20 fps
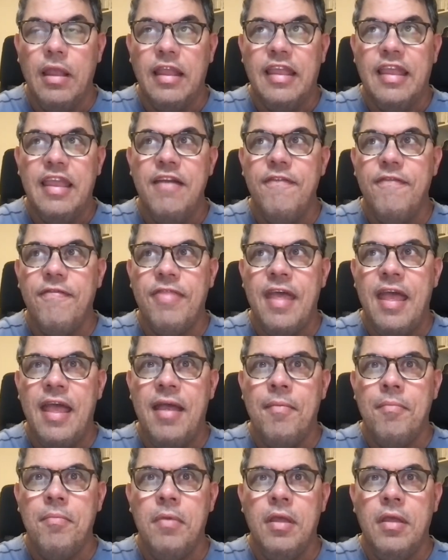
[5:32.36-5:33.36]
give
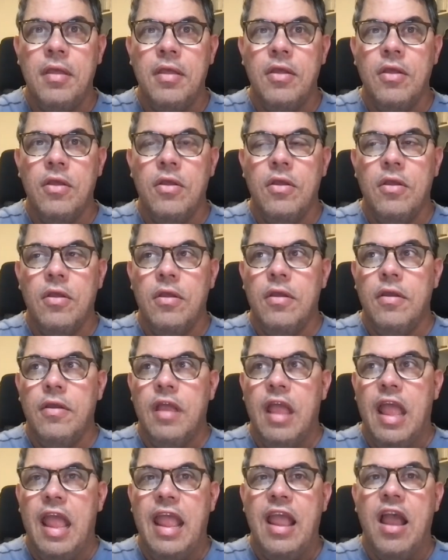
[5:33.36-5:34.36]
them
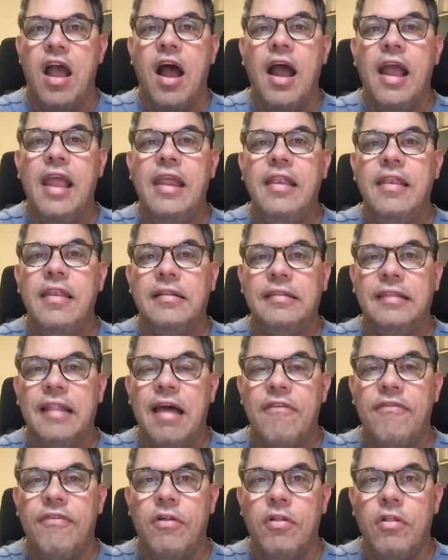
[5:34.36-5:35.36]
a heightened
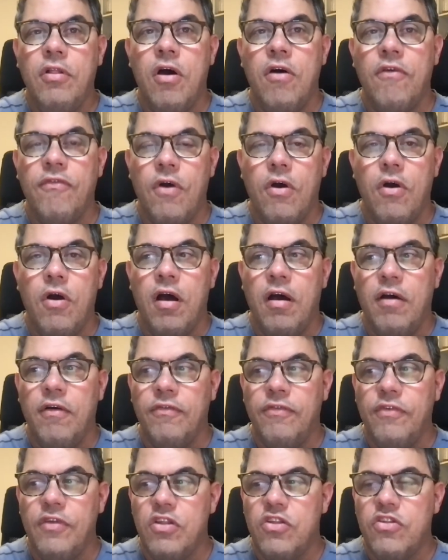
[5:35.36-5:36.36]
level
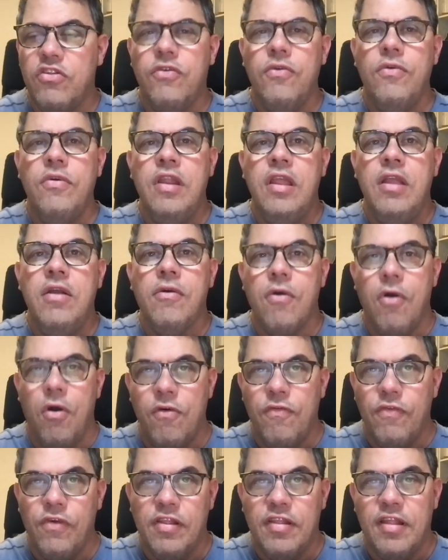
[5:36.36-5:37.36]
of scrutiny or
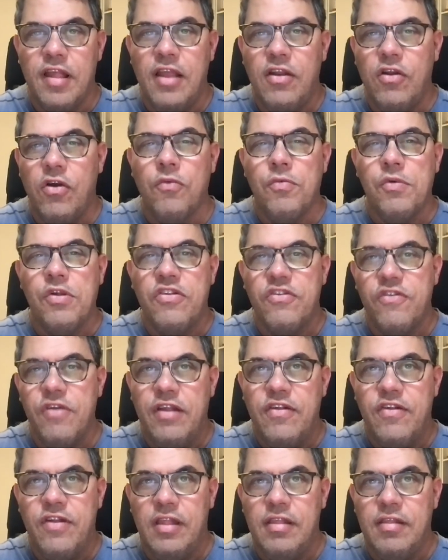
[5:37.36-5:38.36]
oversight or
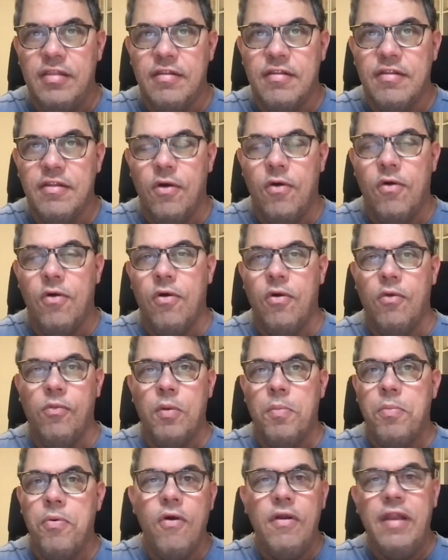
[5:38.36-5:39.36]
restrictions or
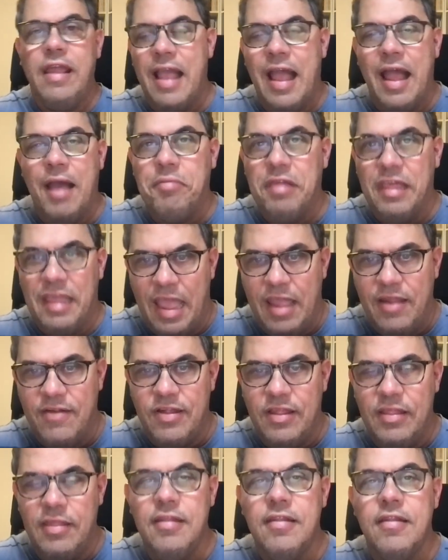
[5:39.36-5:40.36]
reporting
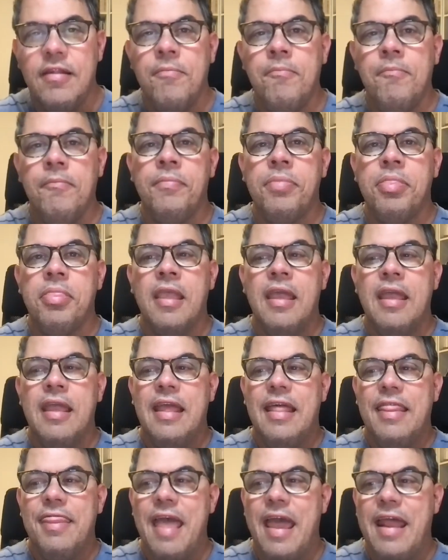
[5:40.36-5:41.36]
obligations
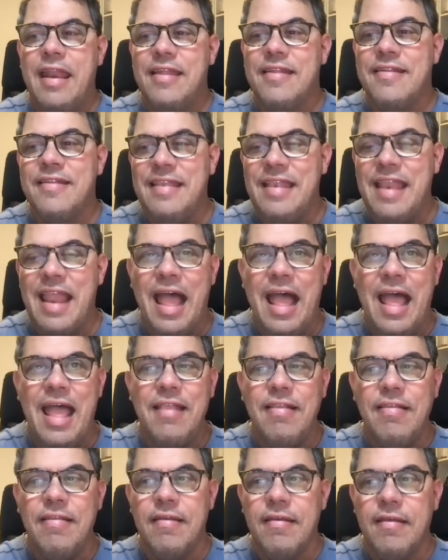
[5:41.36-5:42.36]
that is
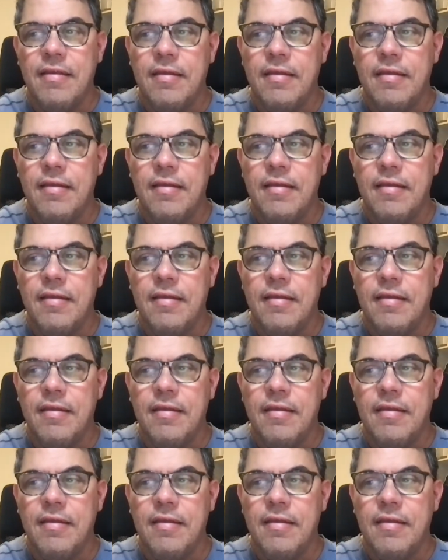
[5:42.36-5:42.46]
not